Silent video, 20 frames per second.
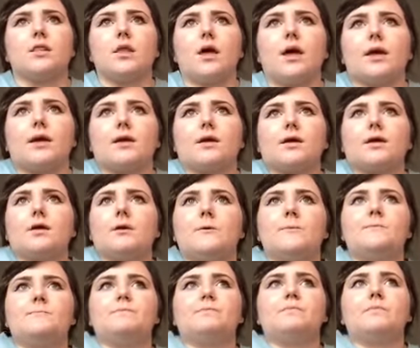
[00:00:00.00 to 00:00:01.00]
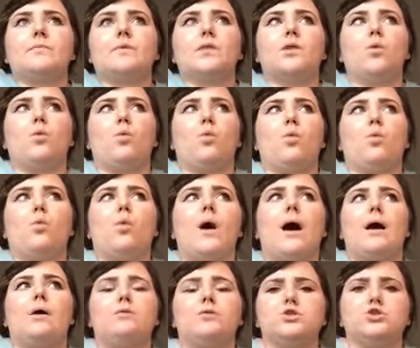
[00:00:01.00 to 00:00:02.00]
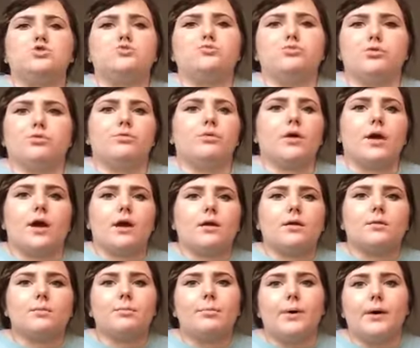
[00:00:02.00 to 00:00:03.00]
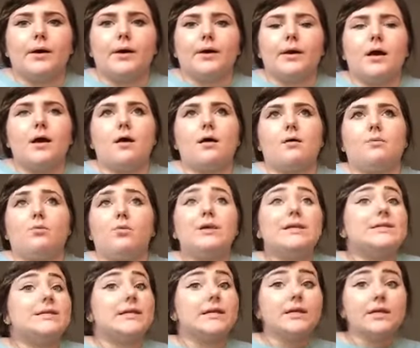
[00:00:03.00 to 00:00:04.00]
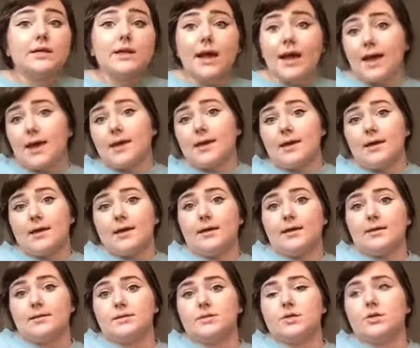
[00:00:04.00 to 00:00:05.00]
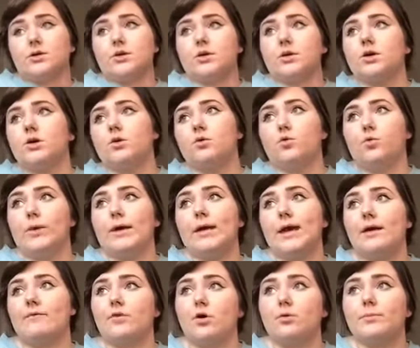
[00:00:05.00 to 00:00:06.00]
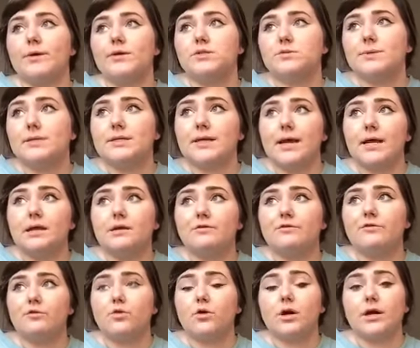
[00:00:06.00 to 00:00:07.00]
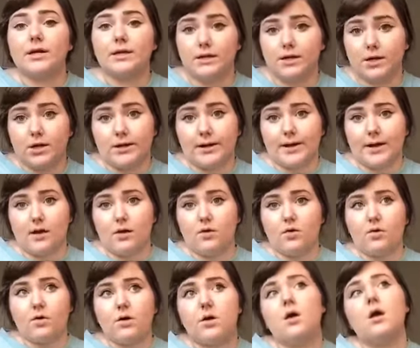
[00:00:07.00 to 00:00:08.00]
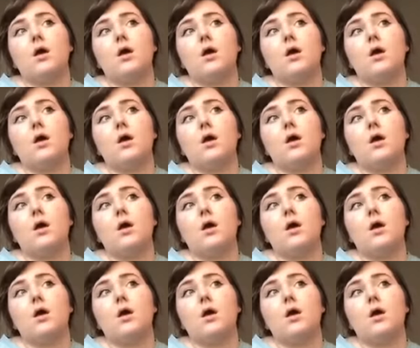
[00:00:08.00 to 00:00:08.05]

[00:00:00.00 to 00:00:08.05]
Like, why would you do that? But we did it, and we have almost been dating for a year now.